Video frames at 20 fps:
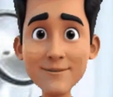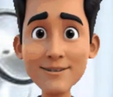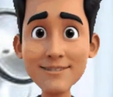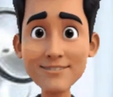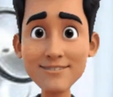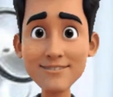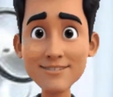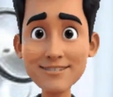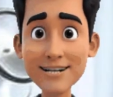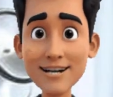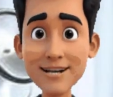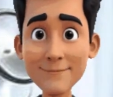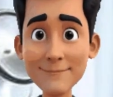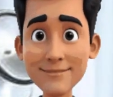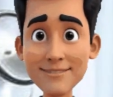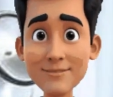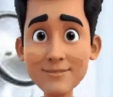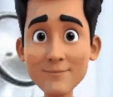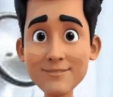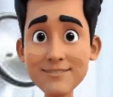When to
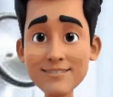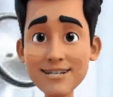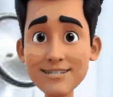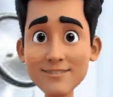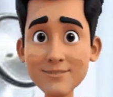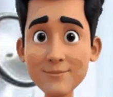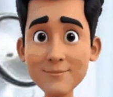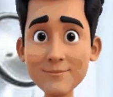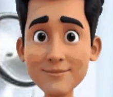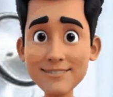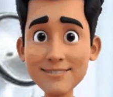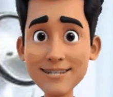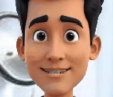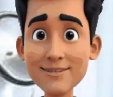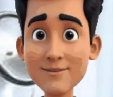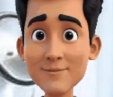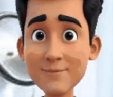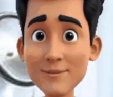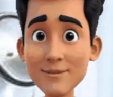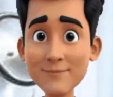see a doctor.
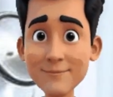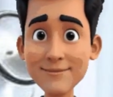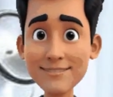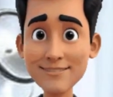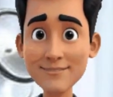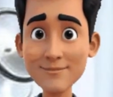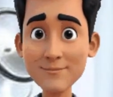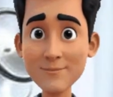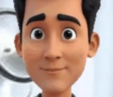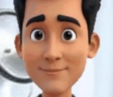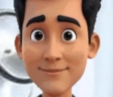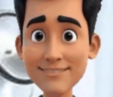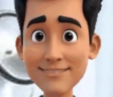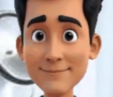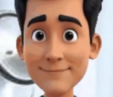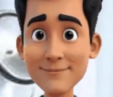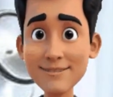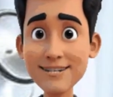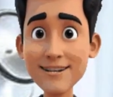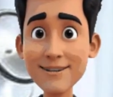If fever
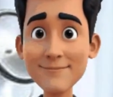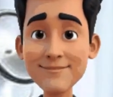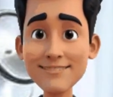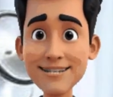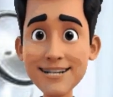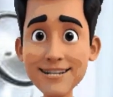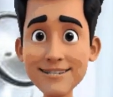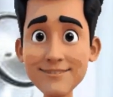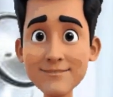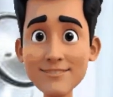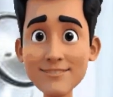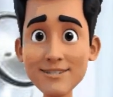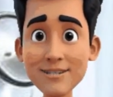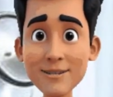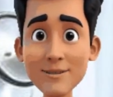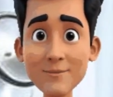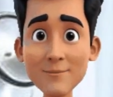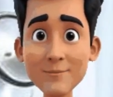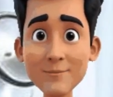continues beyond 3